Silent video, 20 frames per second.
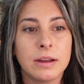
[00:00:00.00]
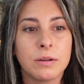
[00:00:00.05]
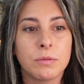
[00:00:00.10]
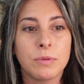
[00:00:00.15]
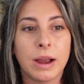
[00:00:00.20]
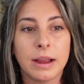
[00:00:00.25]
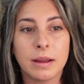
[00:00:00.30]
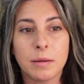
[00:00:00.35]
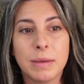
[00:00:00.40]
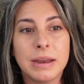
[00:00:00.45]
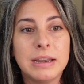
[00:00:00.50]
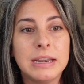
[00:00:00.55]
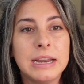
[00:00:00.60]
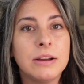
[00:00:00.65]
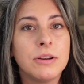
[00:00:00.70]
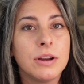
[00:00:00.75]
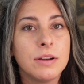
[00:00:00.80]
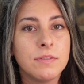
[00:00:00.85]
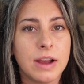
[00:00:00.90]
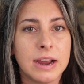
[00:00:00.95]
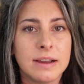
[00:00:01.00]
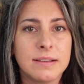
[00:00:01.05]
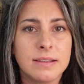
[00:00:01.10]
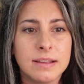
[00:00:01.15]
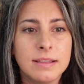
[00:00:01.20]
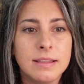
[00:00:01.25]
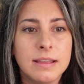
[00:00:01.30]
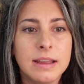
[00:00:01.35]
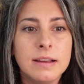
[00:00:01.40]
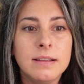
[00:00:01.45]
recommending or
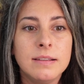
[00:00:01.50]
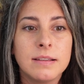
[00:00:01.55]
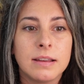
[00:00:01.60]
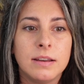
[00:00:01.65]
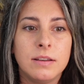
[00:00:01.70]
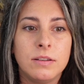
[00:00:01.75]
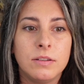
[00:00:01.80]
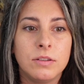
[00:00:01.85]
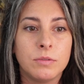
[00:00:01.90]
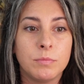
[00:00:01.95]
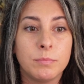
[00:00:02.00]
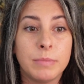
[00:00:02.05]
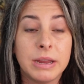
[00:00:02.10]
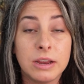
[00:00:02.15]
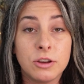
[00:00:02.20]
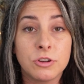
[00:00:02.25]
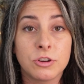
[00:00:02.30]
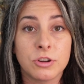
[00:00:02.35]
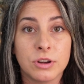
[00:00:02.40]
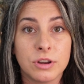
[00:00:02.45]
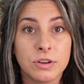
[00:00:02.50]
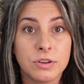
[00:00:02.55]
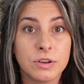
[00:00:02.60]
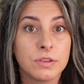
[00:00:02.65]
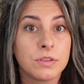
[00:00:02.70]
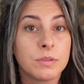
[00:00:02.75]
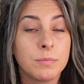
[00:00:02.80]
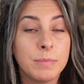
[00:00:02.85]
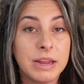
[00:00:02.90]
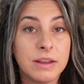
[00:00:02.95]
advising things and making sure to
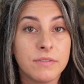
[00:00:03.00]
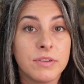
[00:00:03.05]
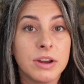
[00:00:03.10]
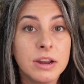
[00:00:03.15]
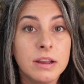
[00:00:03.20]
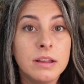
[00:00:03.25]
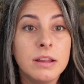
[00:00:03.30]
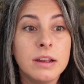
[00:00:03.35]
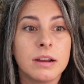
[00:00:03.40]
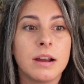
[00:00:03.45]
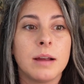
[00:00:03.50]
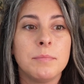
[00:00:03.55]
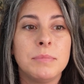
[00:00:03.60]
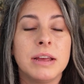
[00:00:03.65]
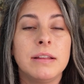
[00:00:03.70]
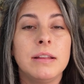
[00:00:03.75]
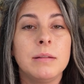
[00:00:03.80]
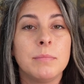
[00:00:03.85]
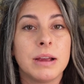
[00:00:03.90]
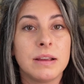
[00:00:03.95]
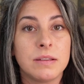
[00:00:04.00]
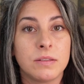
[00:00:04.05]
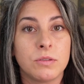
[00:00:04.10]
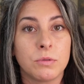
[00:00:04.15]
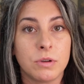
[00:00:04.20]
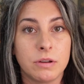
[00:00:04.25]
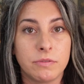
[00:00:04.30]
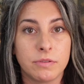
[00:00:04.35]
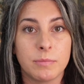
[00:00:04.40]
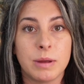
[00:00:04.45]
just make it very clear I'm telling my
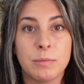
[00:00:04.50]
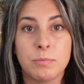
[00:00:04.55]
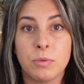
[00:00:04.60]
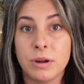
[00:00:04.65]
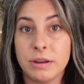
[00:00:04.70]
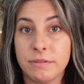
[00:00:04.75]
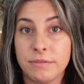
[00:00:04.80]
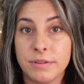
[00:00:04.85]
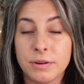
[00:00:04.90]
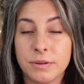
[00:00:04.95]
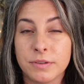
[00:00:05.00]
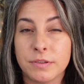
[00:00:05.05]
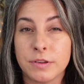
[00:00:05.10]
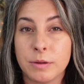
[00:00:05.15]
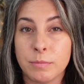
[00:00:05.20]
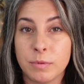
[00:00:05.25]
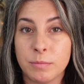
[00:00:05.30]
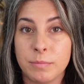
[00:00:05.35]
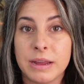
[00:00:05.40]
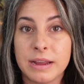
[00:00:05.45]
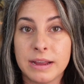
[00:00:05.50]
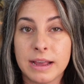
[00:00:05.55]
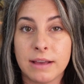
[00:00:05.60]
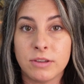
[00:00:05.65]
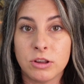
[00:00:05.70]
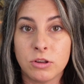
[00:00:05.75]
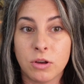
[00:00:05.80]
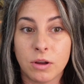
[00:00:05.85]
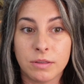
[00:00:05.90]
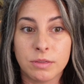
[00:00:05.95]
story from my point of view as a human being
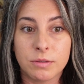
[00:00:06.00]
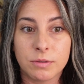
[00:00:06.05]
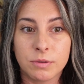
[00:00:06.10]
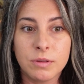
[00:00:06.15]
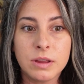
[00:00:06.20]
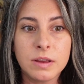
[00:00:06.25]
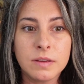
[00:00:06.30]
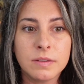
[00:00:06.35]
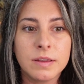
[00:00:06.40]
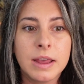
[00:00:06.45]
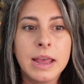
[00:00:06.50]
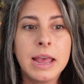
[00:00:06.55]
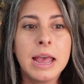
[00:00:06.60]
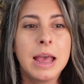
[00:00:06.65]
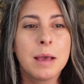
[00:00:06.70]
having gone through this.